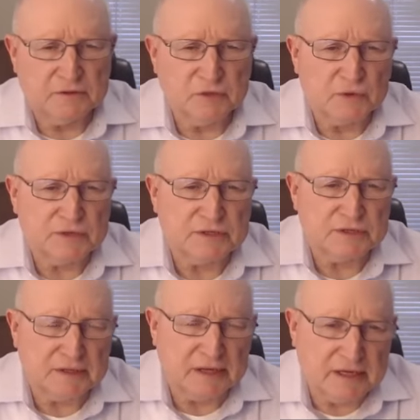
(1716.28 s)
sources,
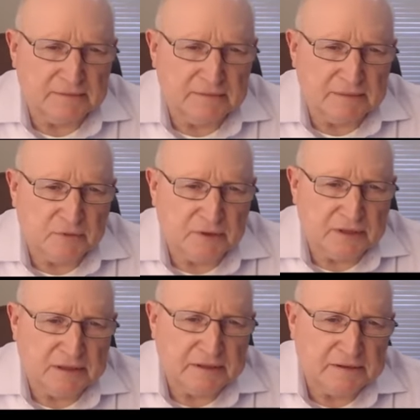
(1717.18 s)
and I come up with
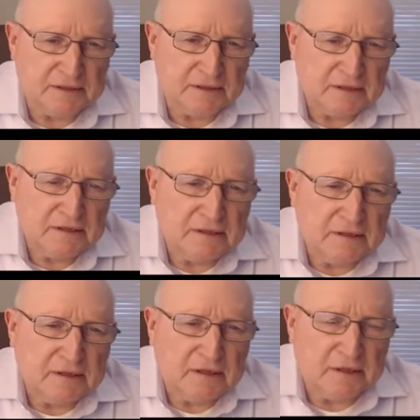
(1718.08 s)
a
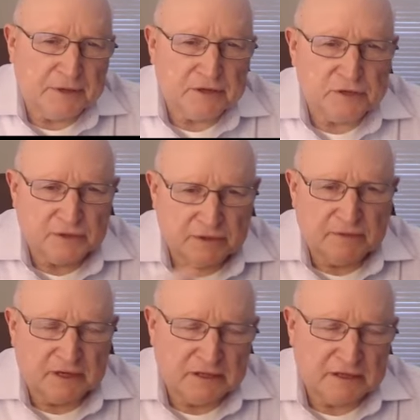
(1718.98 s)
picture
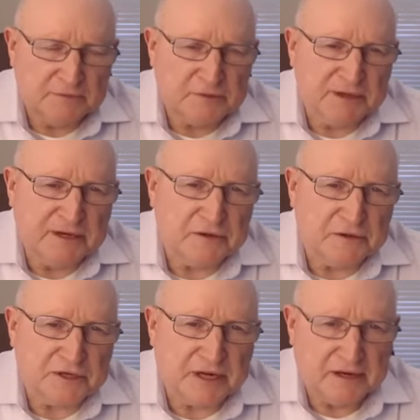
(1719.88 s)
that helps me
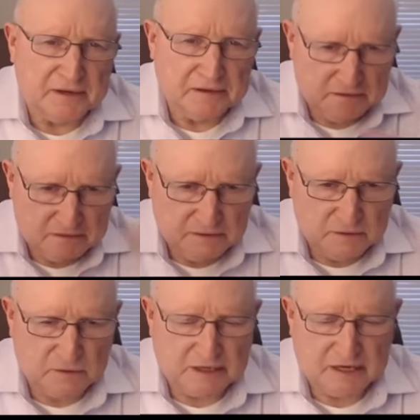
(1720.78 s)
understand the
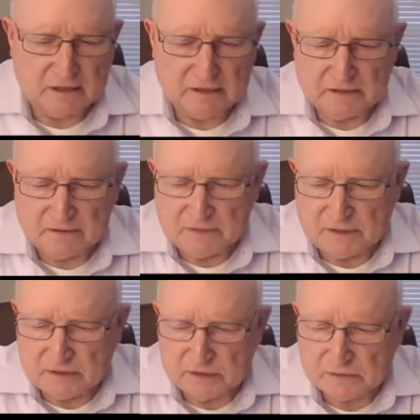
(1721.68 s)
totality of
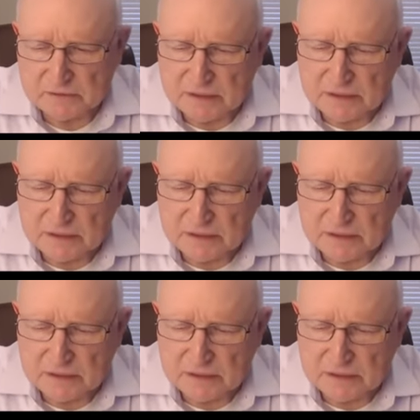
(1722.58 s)
the issue.